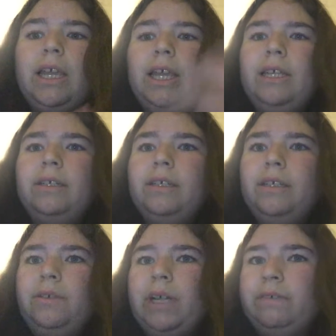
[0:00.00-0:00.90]
And
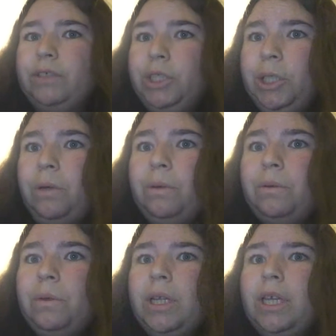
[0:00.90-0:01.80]
you have a
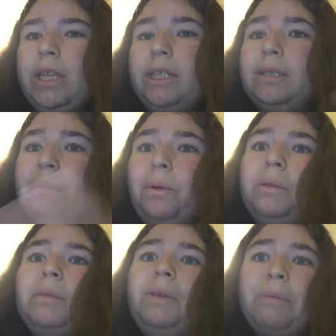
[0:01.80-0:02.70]
show that's
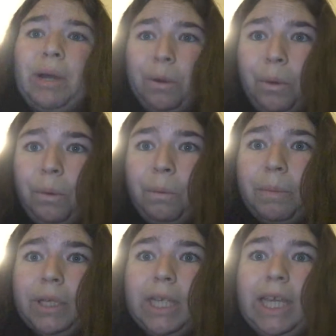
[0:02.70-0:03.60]
supposed to be about hope,